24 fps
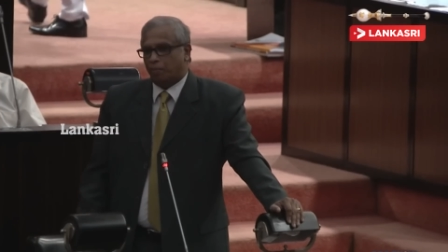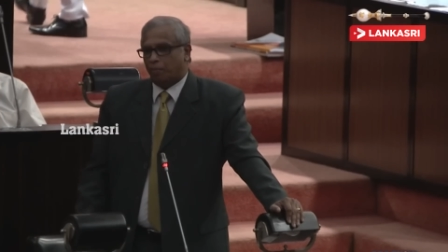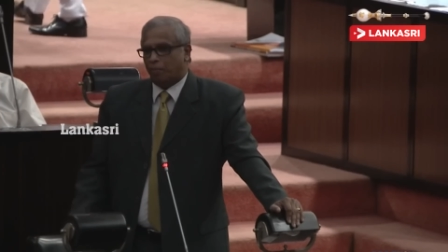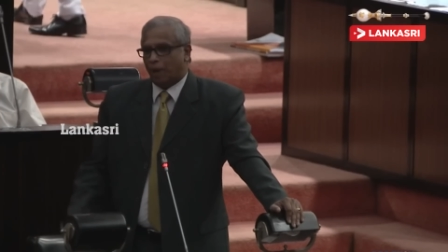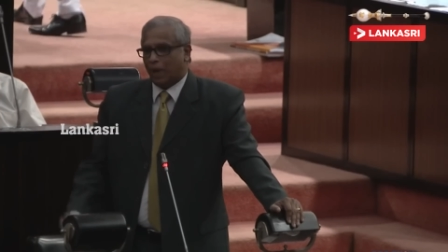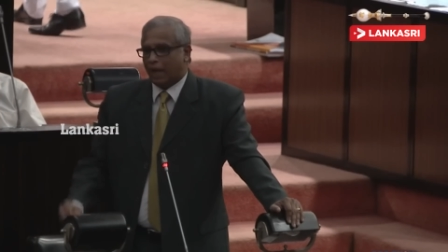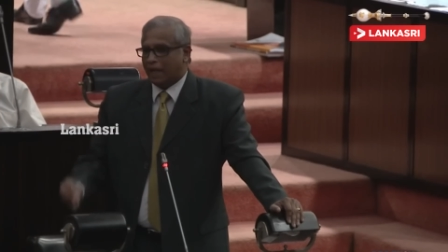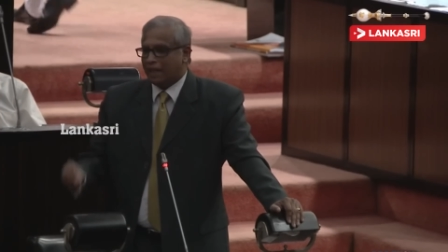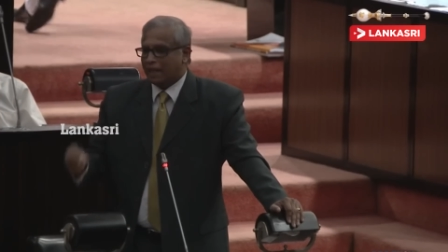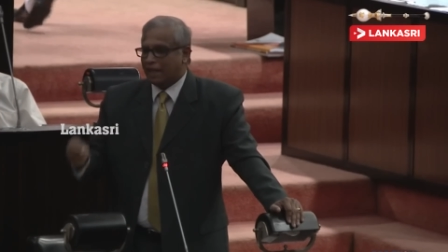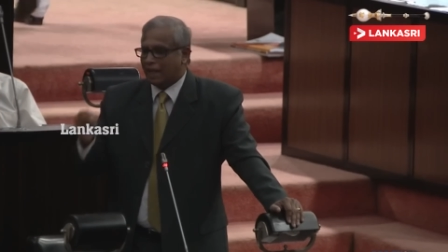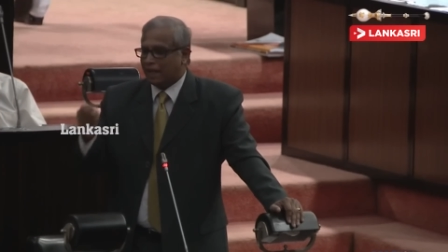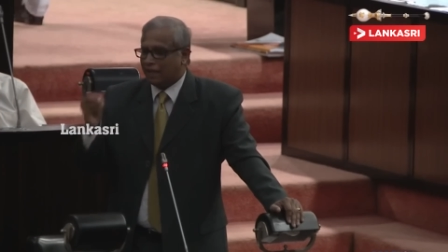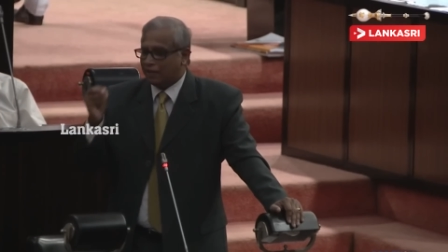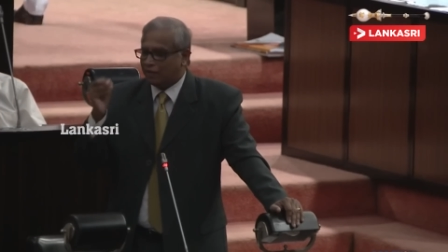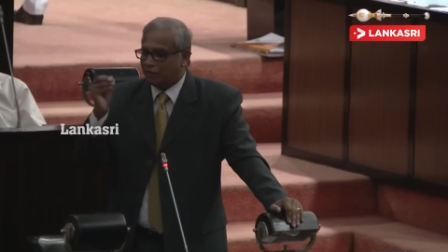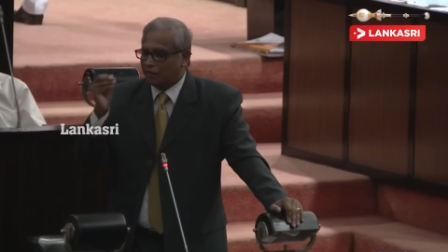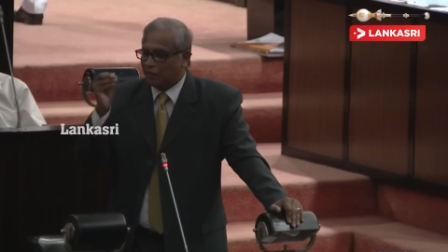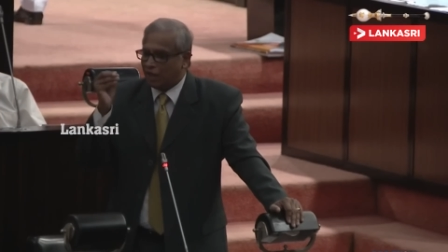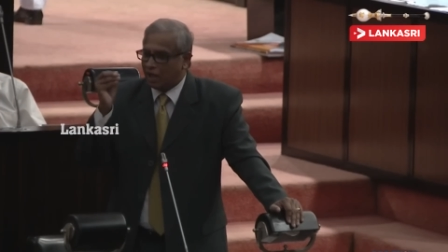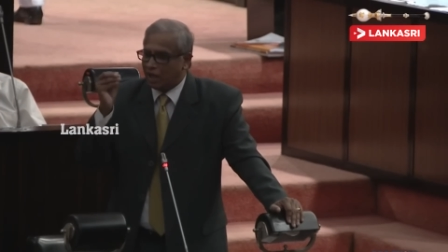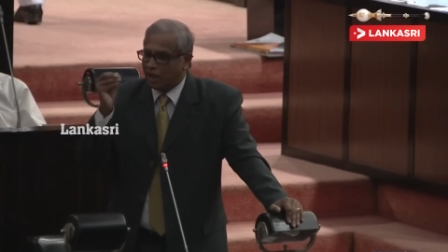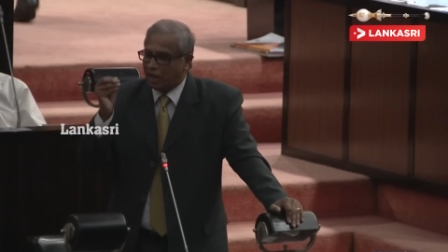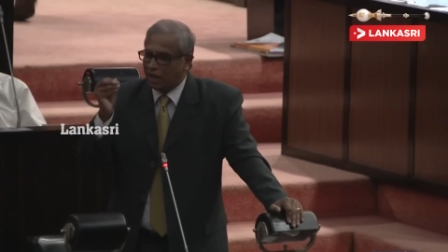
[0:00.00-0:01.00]
by that
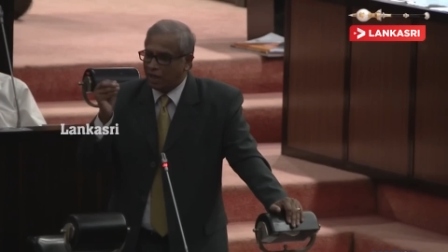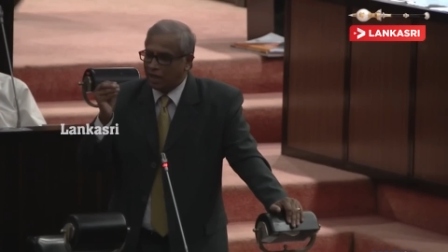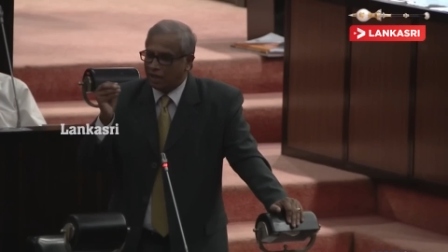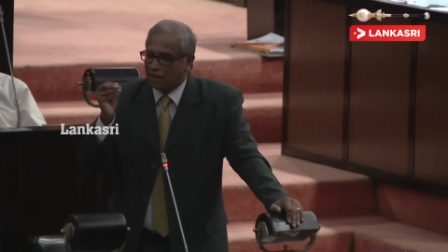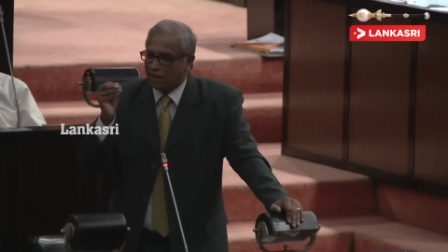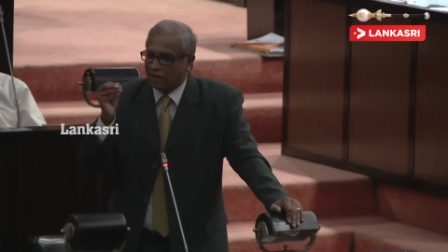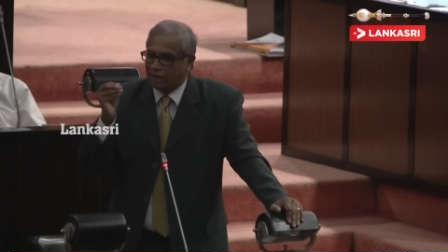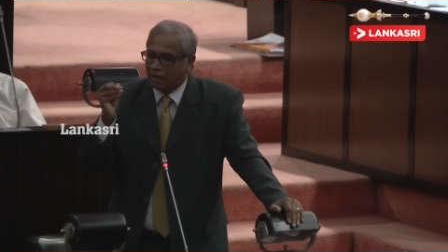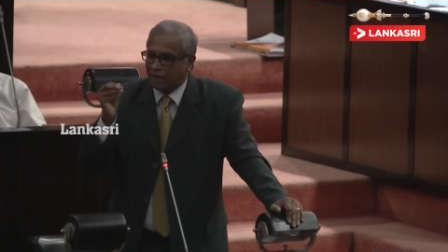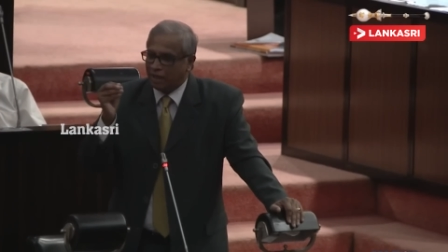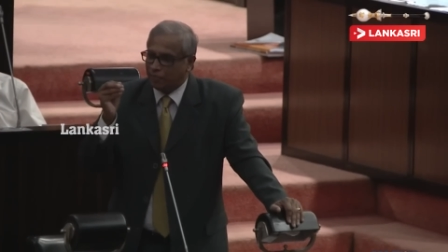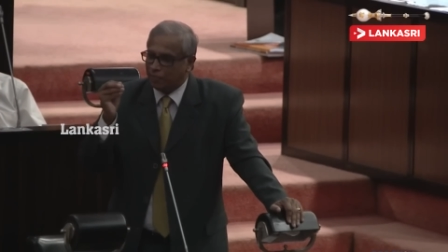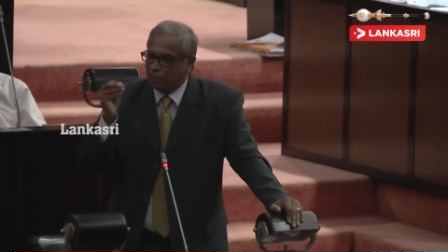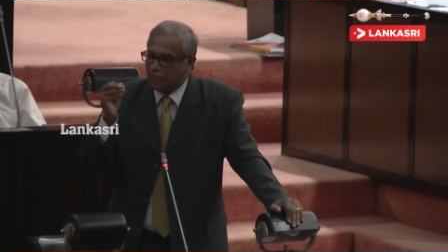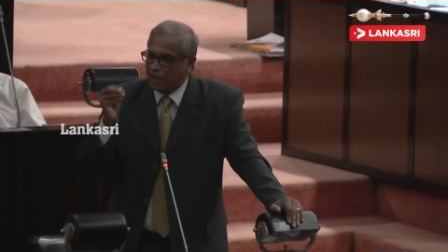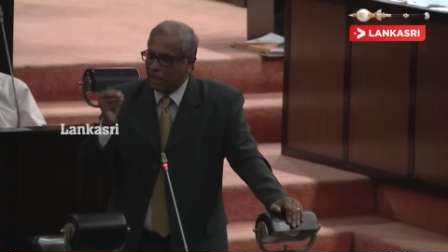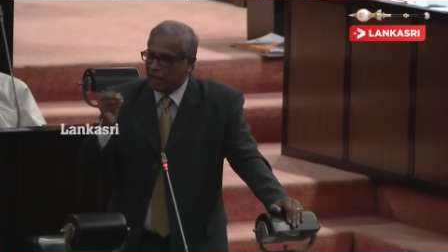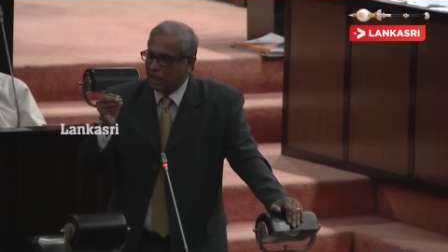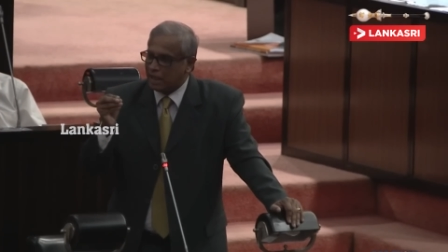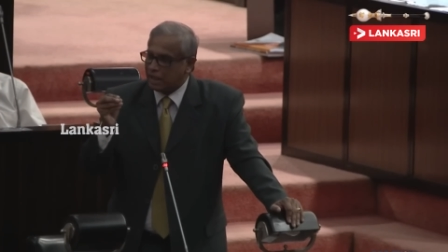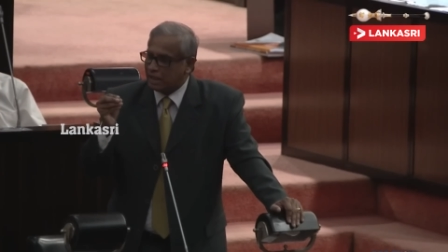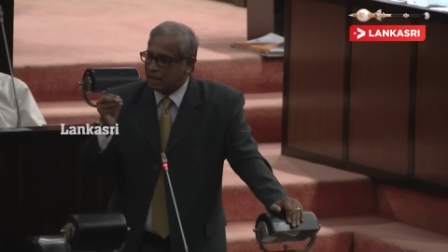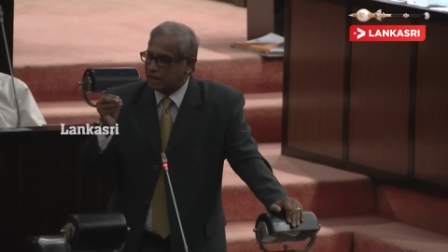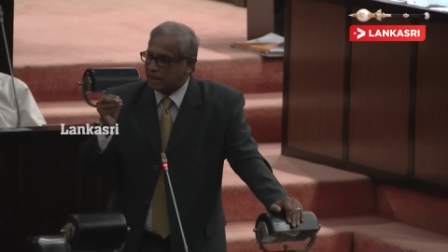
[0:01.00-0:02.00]
word, it
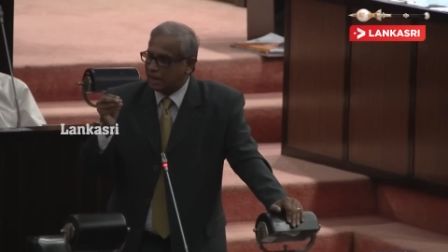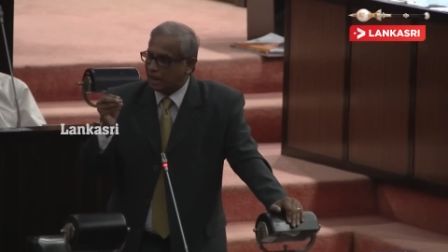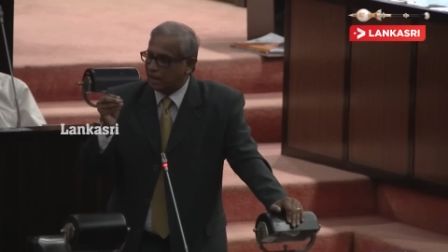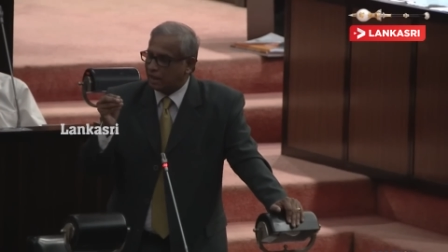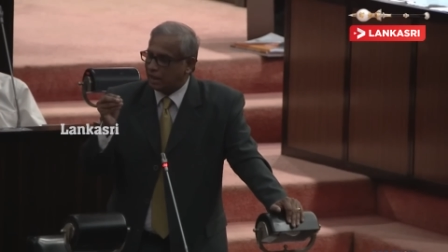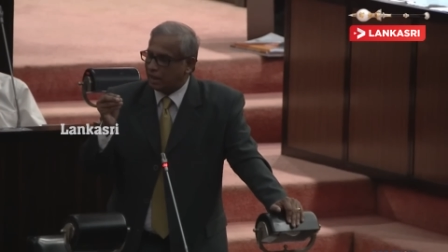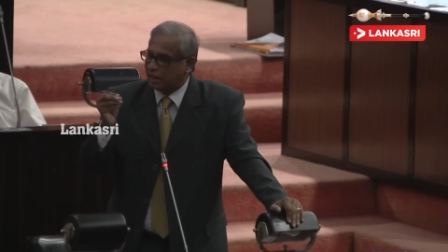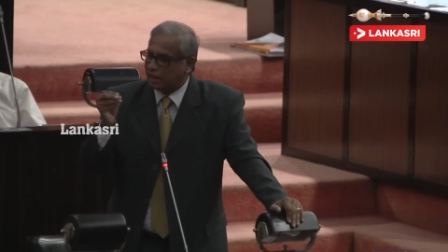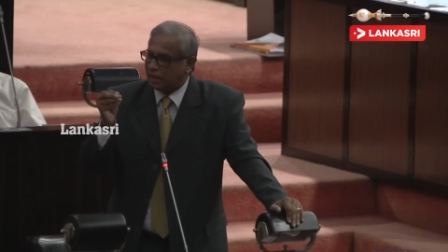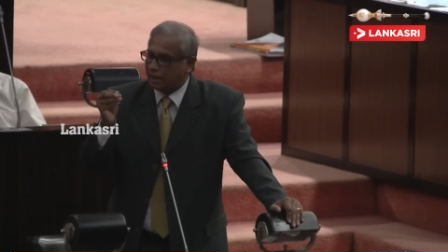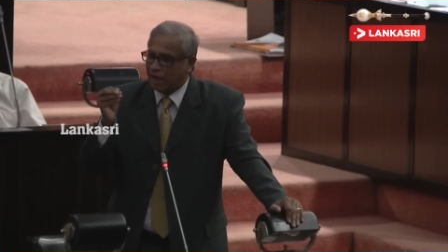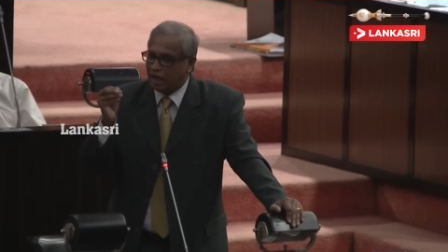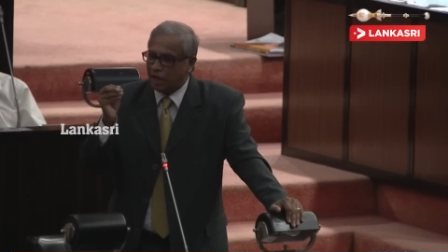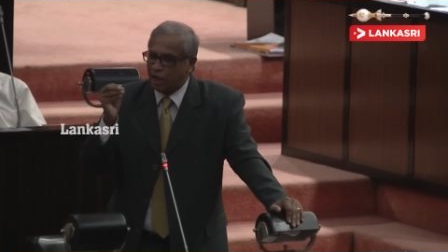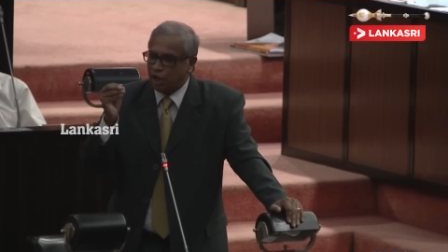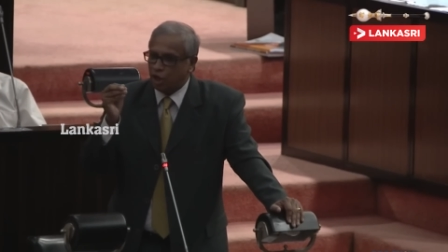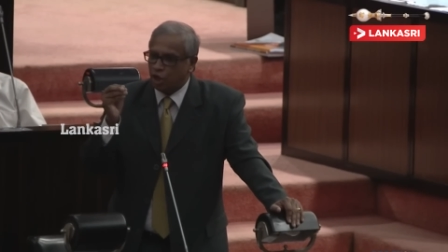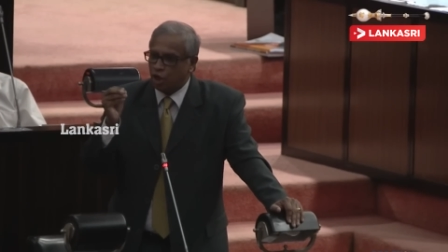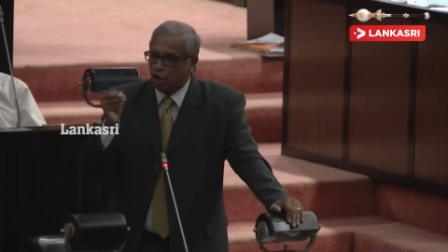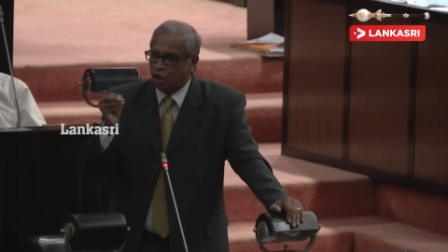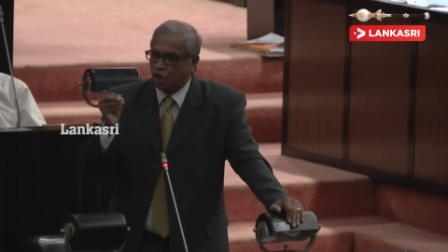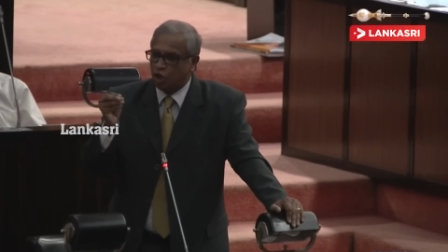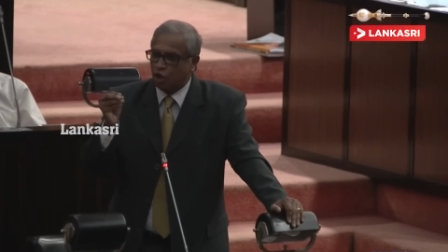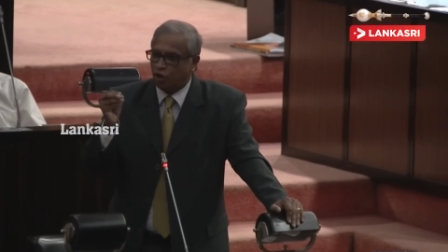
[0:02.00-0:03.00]
means that the
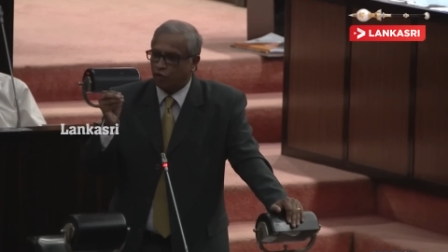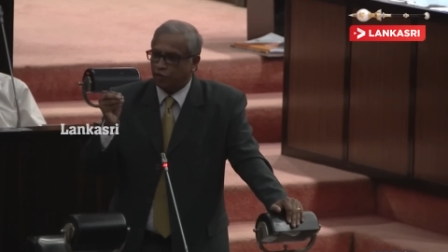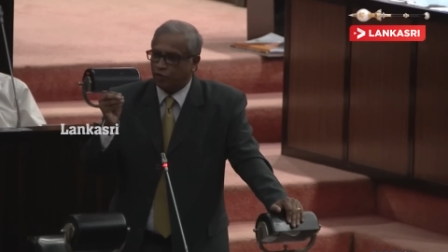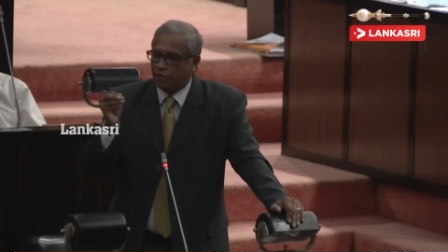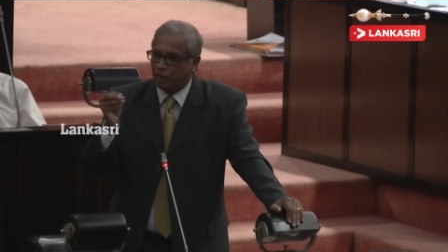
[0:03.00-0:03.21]
tenure of